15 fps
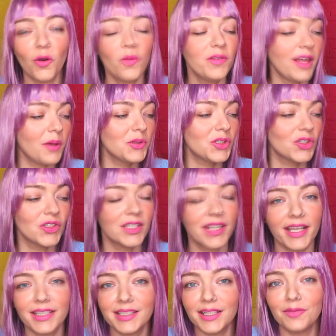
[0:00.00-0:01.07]
Hopefully that was just a
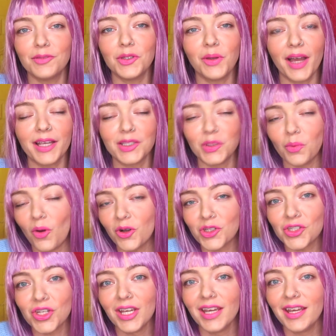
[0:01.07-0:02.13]
nice thing for you guys to
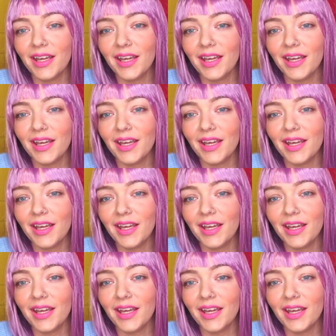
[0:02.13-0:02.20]
watch.